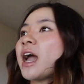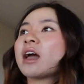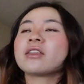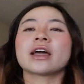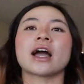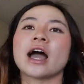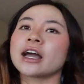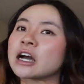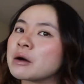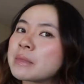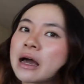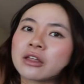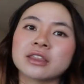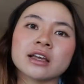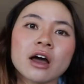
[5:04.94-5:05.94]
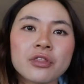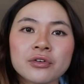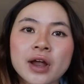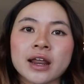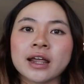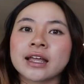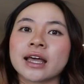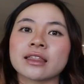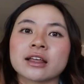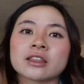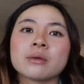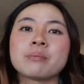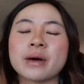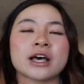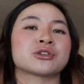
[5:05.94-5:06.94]
And like, I come out the other end and get like
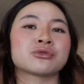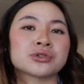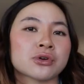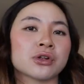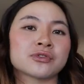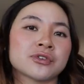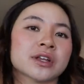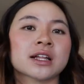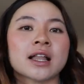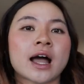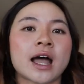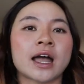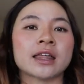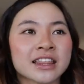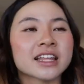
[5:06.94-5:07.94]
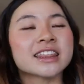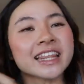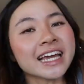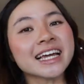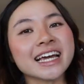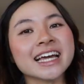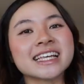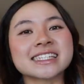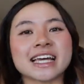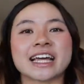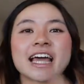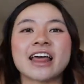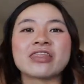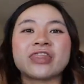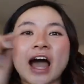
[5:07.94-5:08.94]
the best results for the client. The thing is,
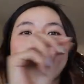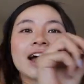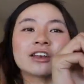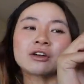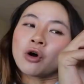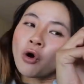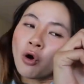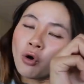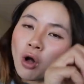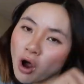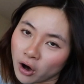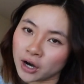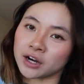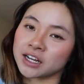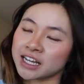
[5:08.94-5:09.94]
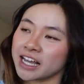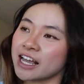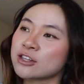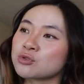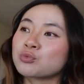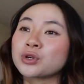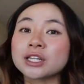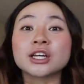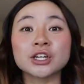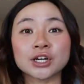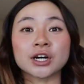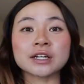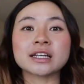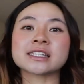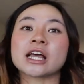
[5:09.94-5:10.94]
like, that whole arc is really
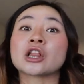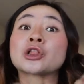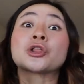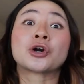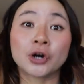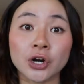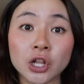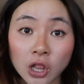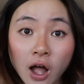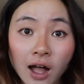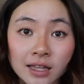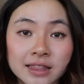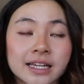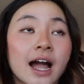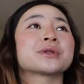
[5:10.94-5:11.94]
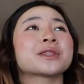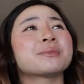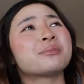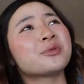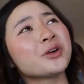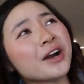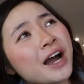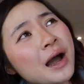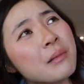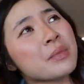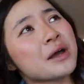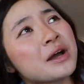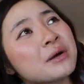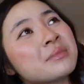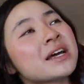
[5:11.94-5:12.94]
good because I learn a lot. Like, but the
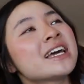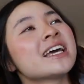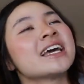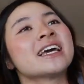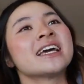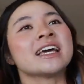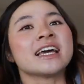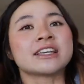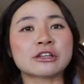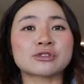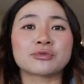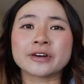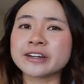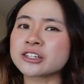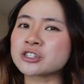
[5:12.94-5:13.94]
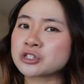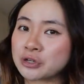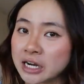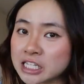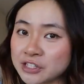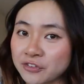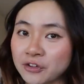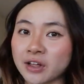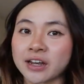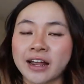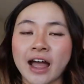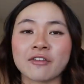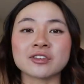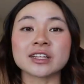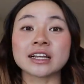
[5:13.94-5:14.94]
problem is it's very stressful and I
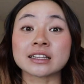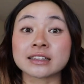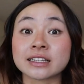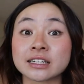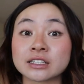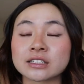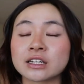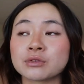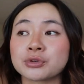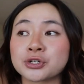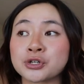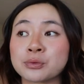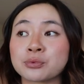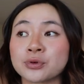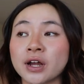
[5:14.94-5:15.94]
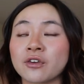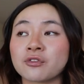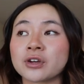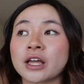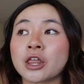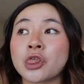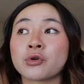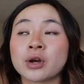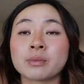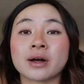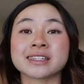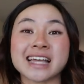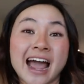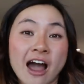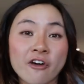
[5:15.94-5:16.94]
have to like literally recuperate for like 3
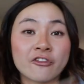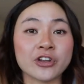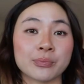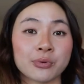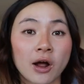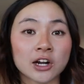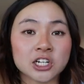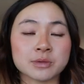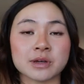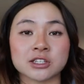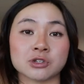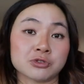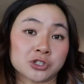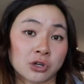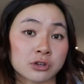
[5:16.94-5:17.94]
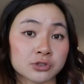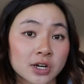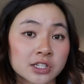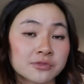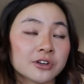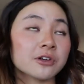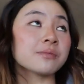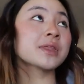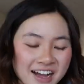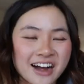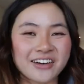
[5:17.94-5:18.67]
months after the project because it was so stressful.